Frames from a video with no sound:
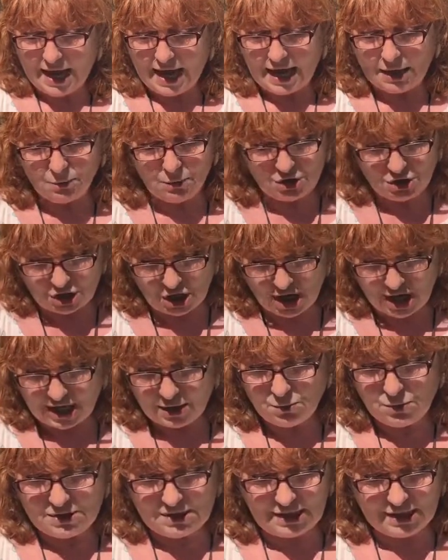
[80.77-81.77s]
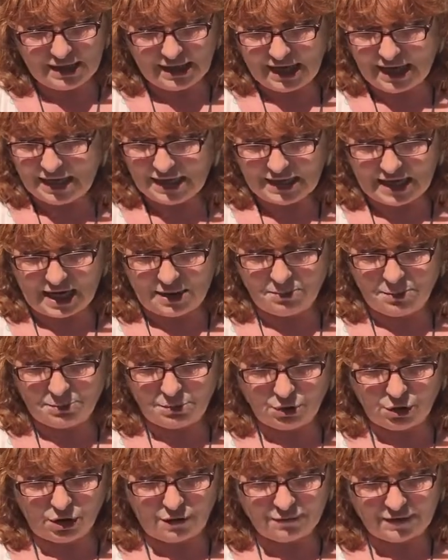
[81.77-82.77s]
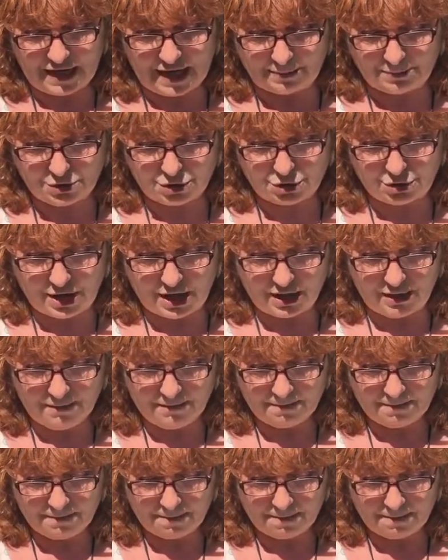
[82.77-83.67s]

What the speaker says: and which I was incapable of capturing.